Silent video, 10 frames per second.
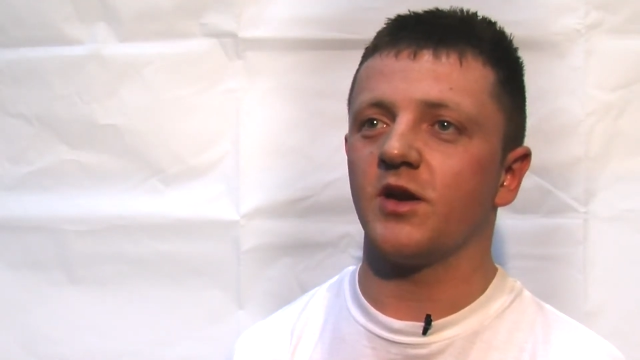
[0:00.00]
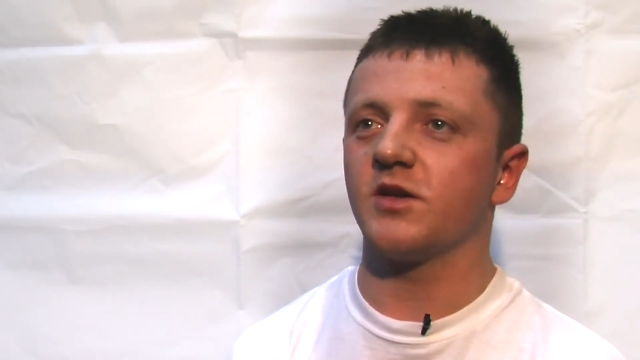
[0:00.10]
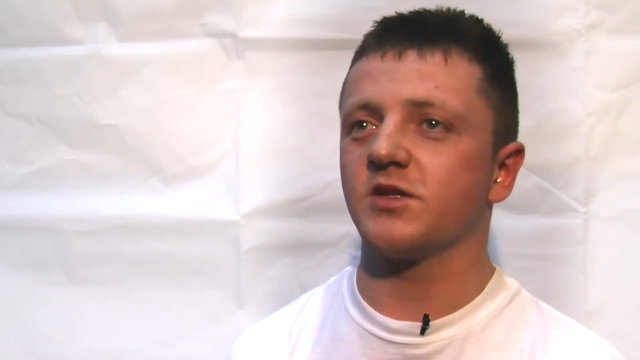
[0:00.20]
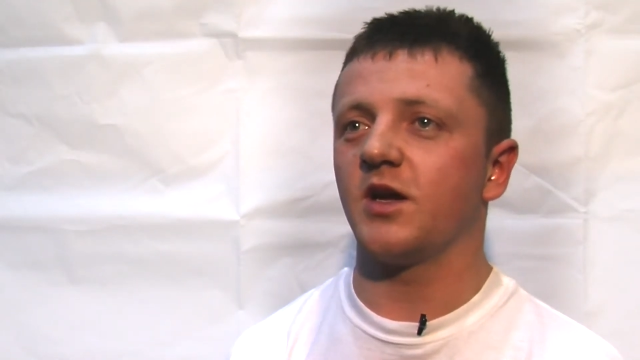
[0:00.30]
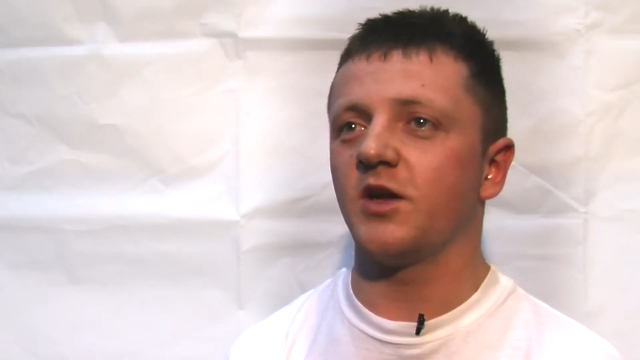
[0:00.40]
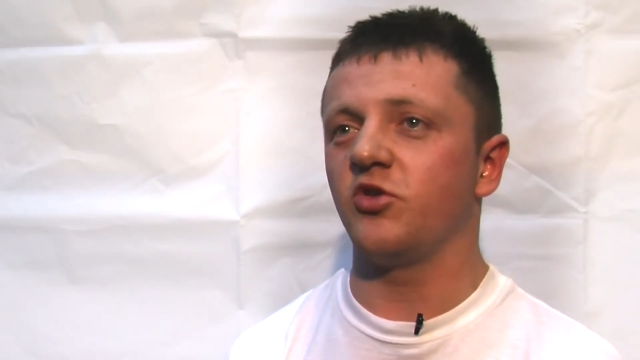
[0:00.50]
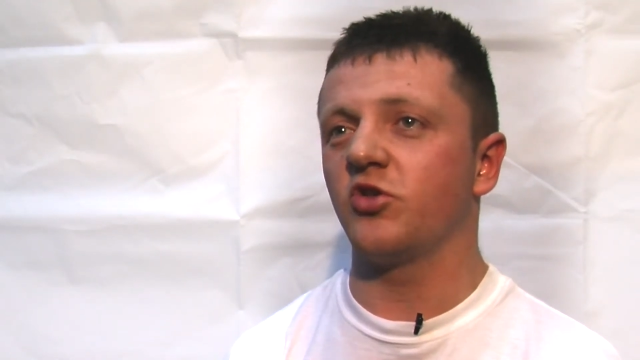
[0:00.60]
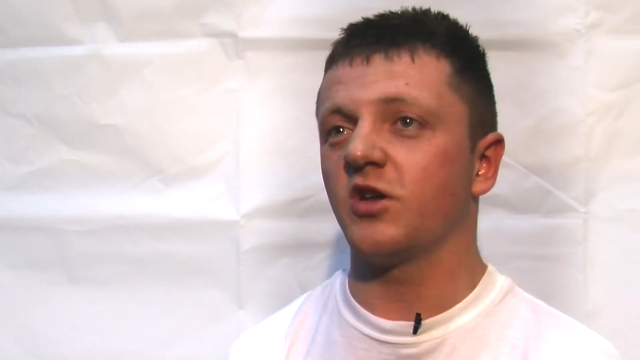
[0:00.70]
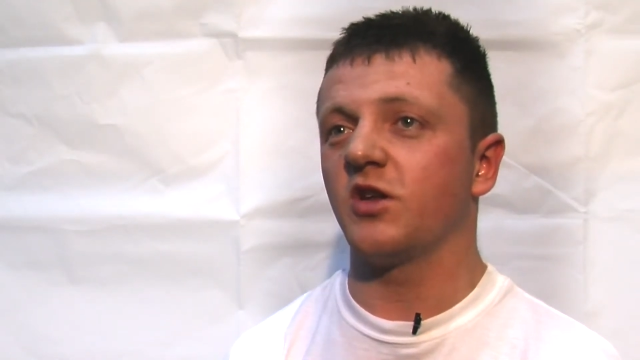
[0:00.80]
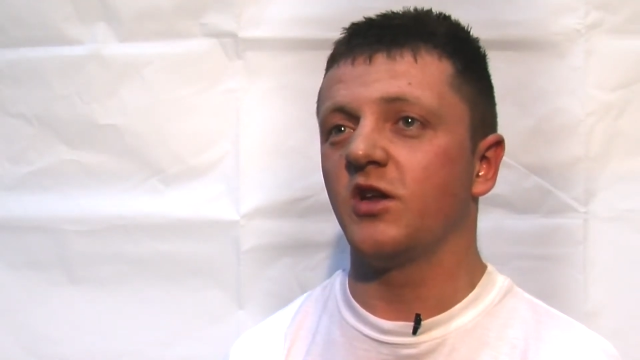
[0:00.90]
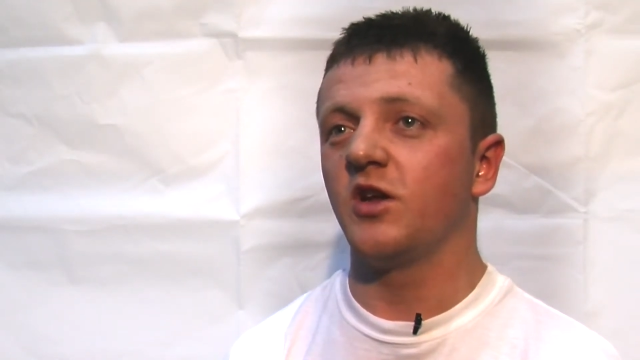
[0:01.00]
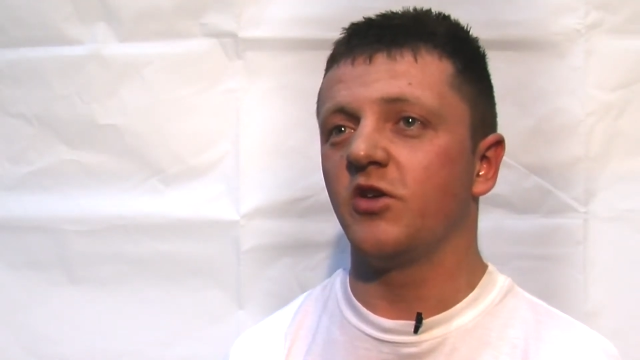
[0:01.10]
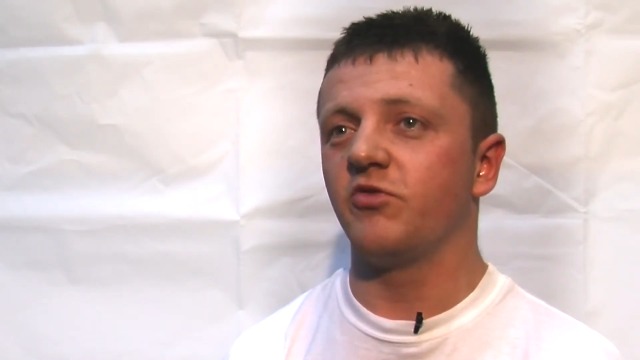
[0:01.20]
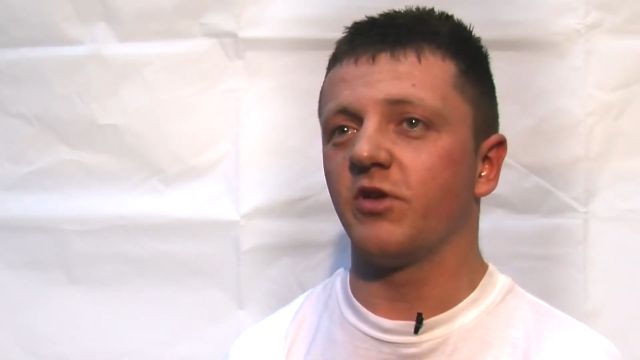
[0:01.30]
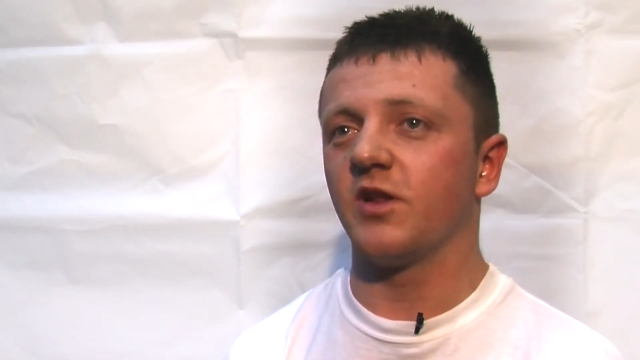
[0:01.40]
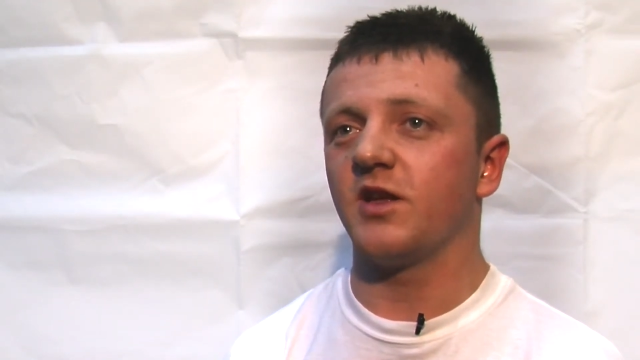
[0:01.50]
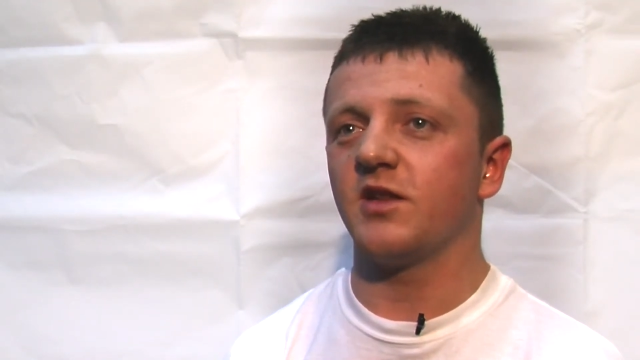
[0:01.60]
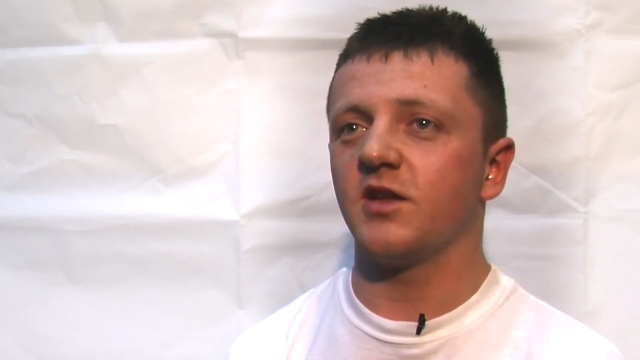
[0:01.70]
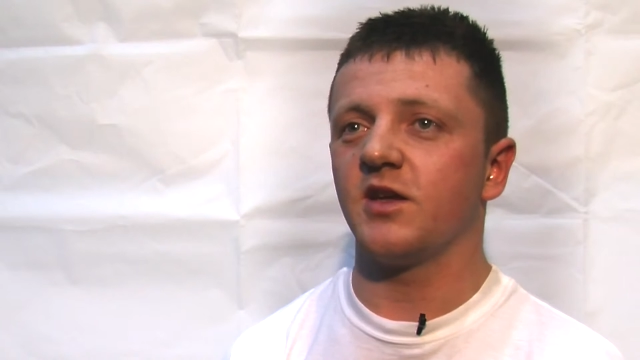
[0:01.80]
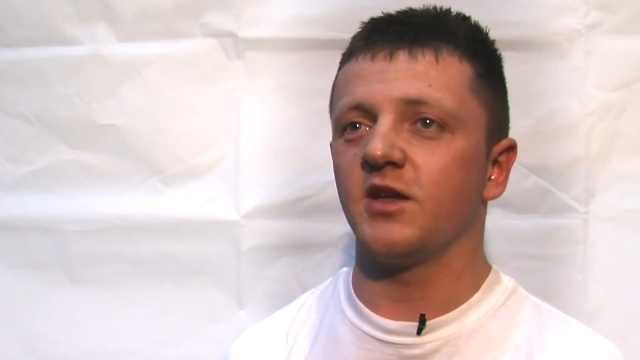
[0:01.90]
ranks and that, and you can
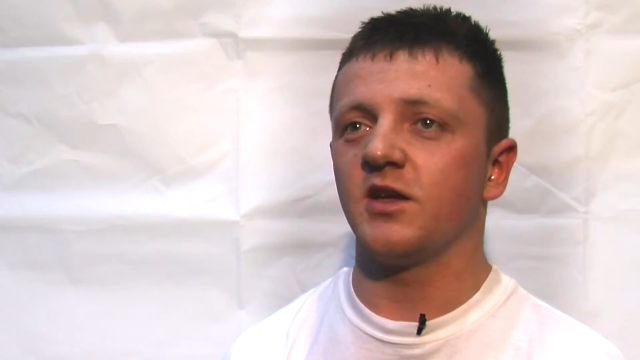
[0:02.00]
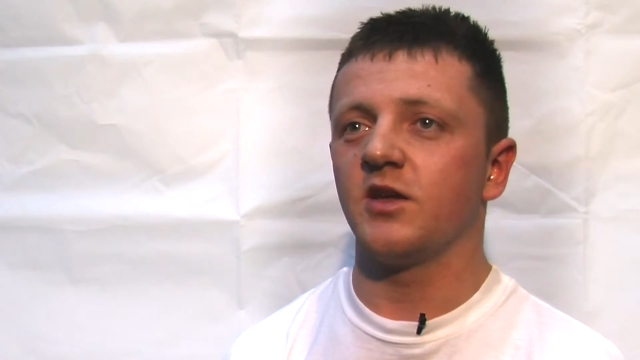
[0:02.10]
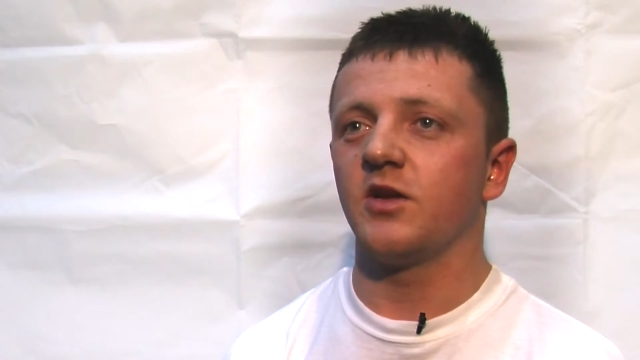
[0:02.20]
relate to